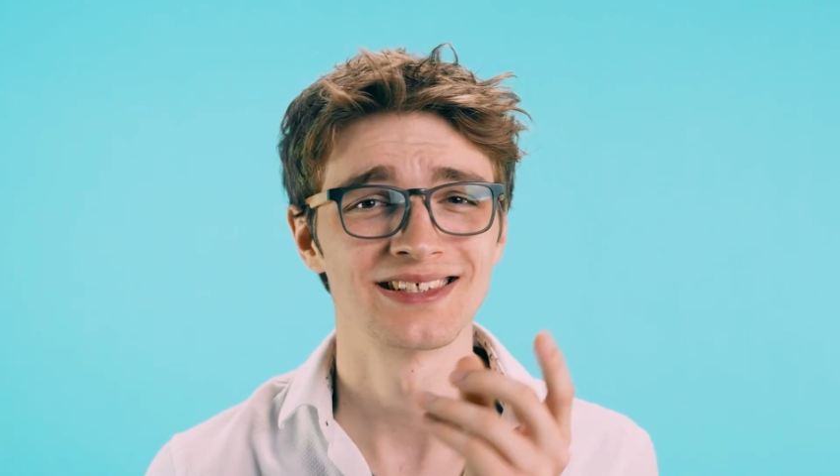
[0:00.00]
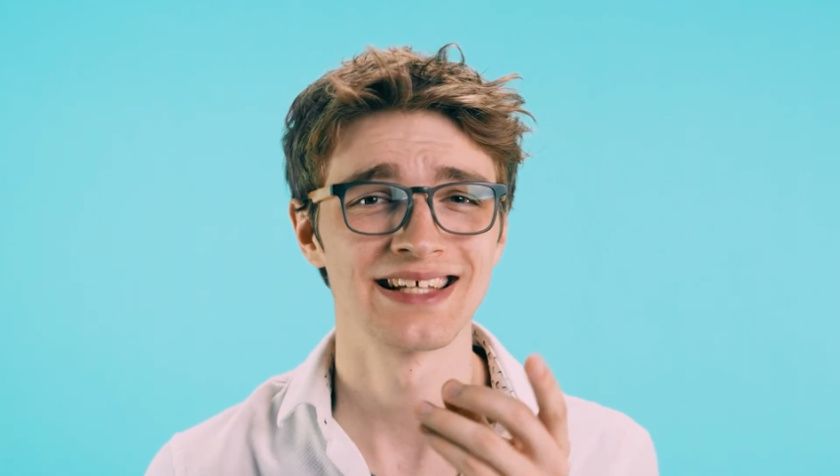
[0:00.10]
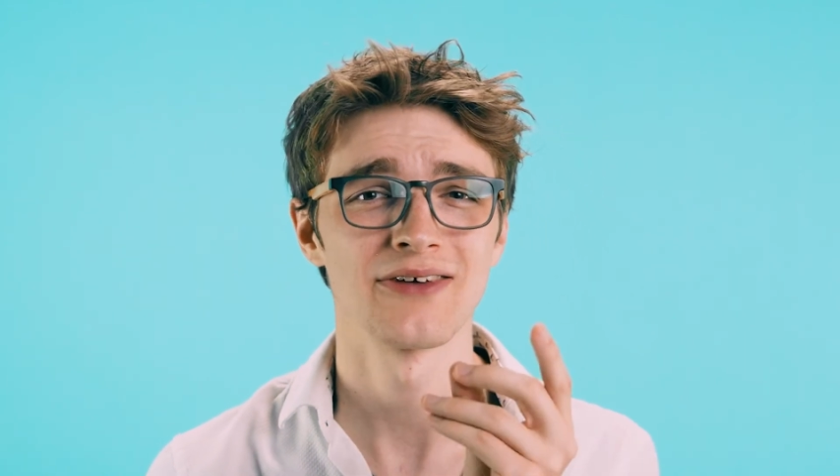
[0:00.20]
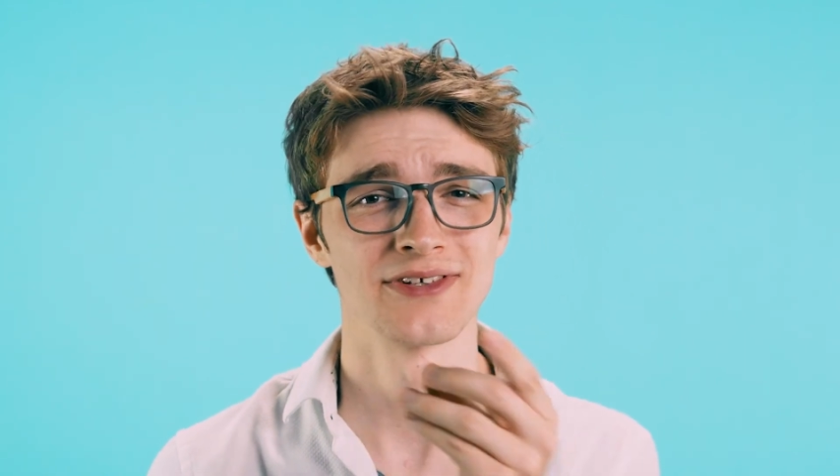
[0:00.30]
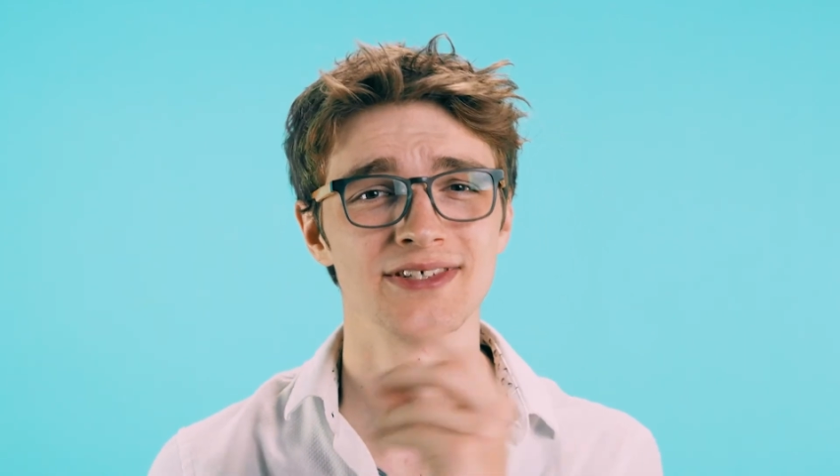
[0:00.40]

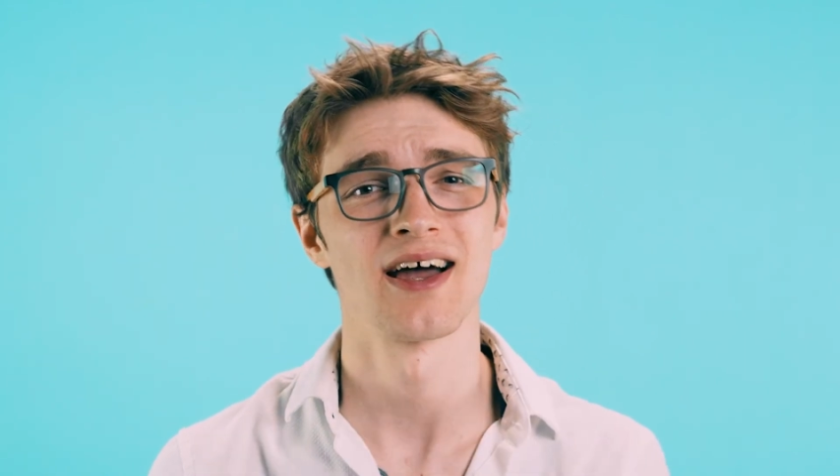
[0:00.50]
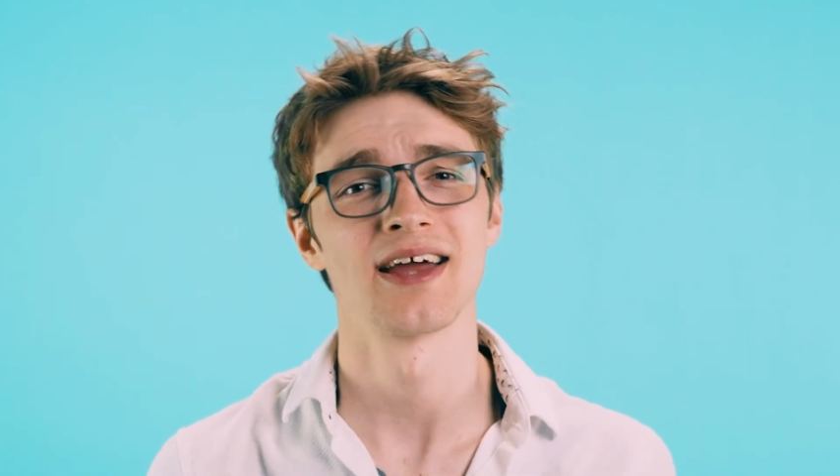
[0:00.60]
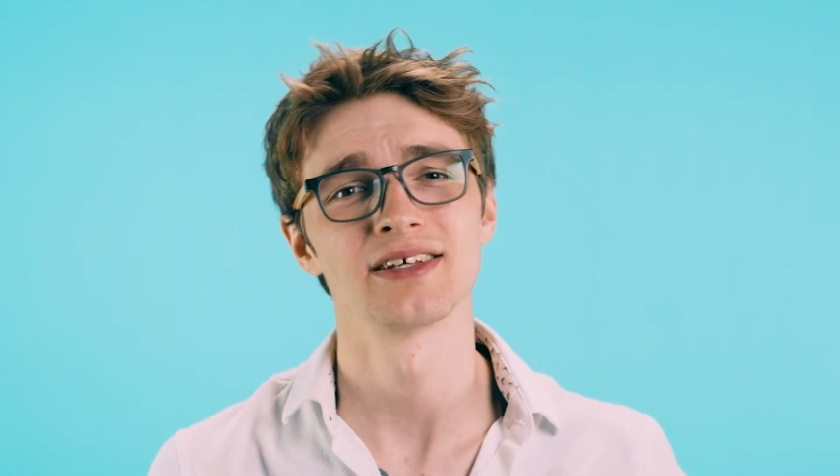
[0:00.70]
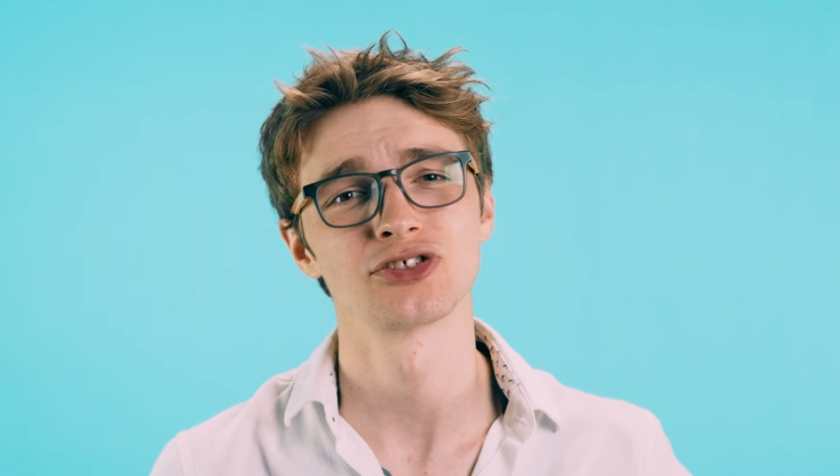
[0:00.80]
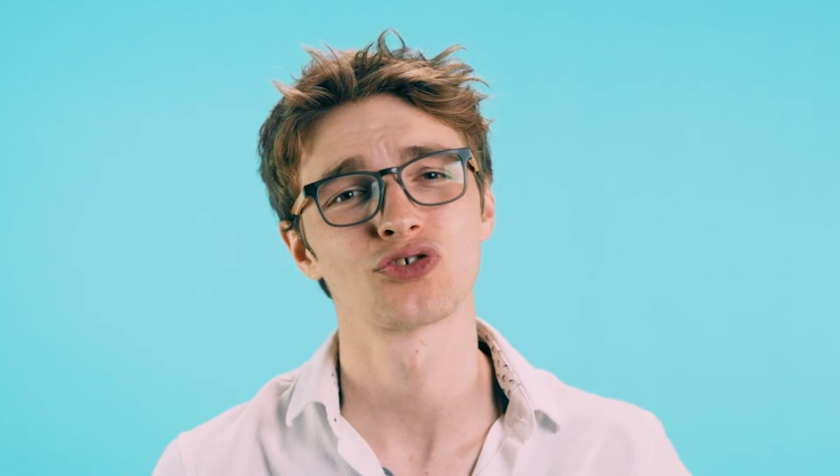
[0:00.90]
sound
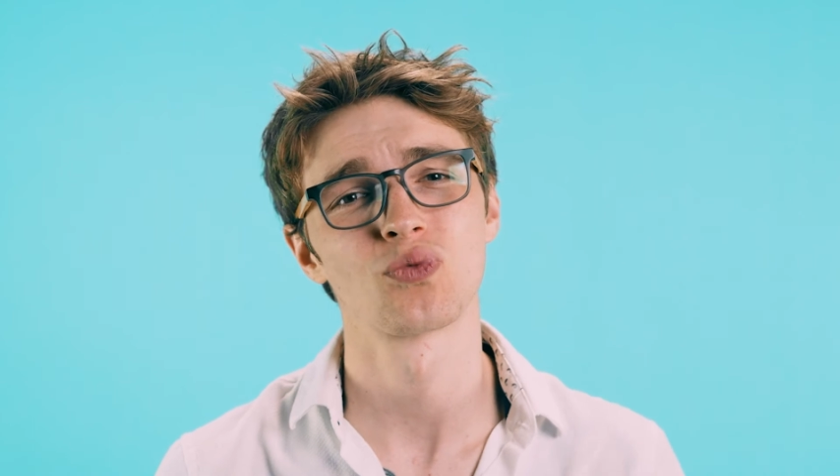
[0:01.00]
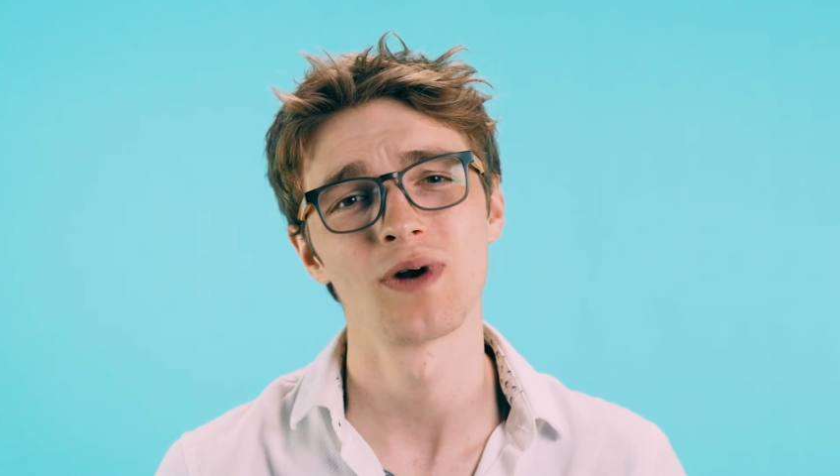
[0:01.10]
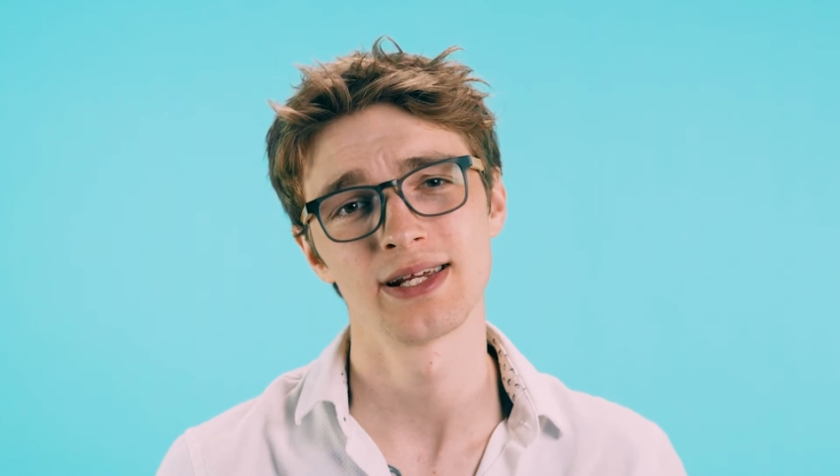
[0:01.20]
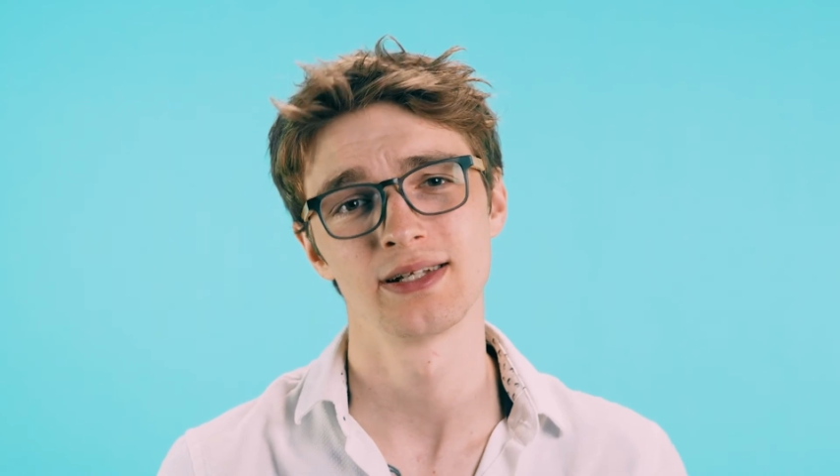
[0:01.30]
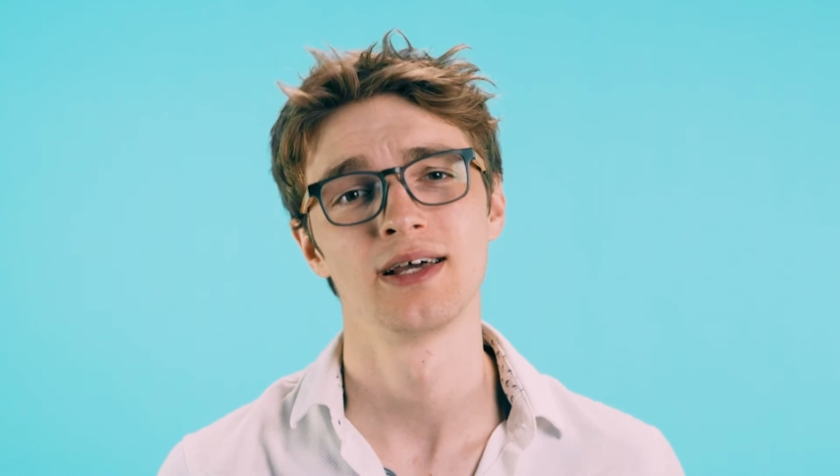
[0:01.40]
design is
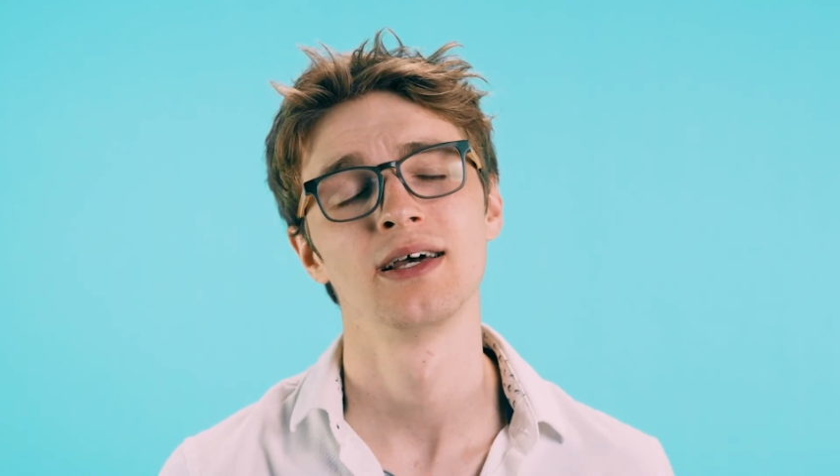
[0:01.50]
great